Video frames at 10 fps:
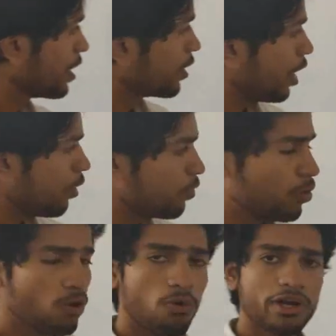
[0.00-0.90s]

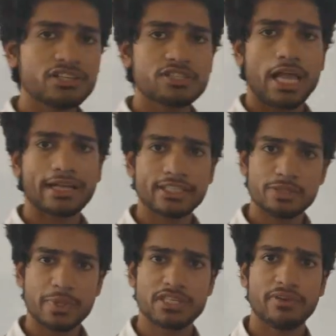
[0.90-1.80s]
Now what is
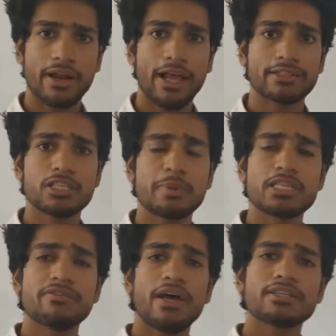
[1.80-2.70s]
access specifier? Access
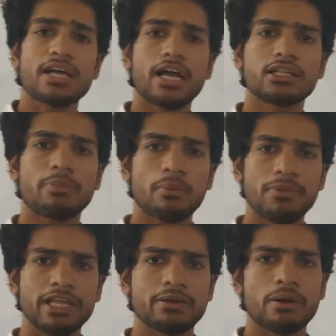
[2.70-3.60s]
specifiers are the
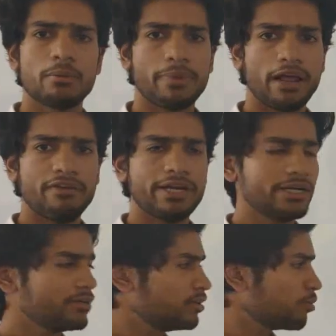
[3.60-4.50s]
public,
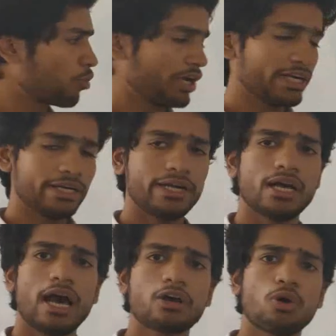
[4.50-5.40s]
private, protected
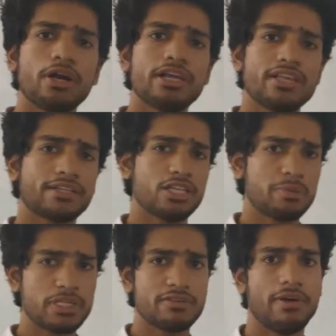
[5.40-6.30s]
are called as access
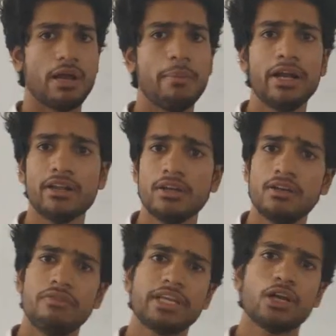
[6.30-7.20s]
specifier, but
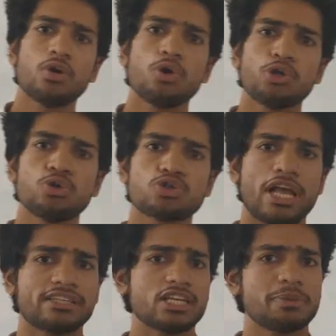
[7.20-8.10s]
we cannot use
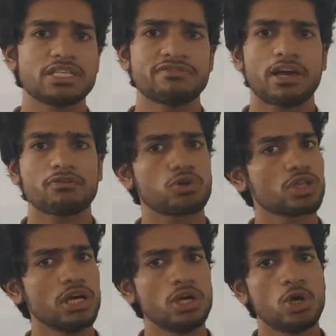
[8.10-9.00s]
access specifier for
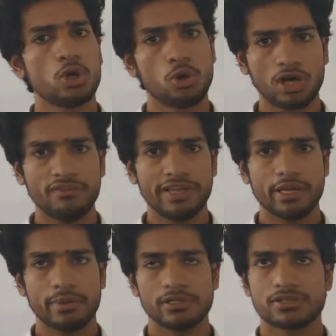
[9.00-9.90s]
the local
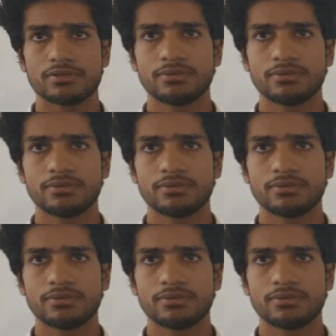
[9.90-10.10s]
variables.